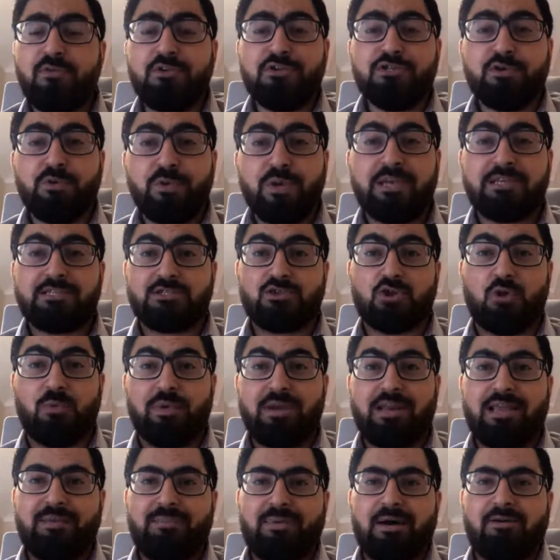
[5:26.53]
Refugee Week is
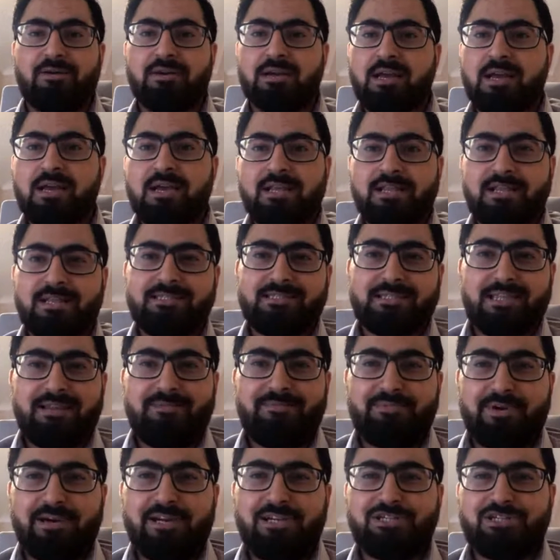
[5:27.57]
normally about the
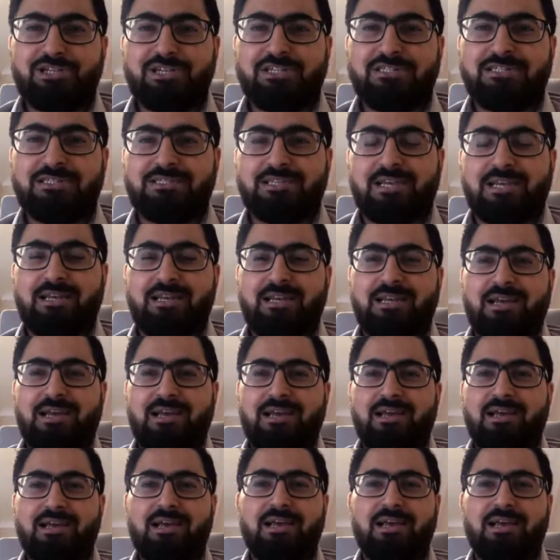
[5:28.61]
celebrations and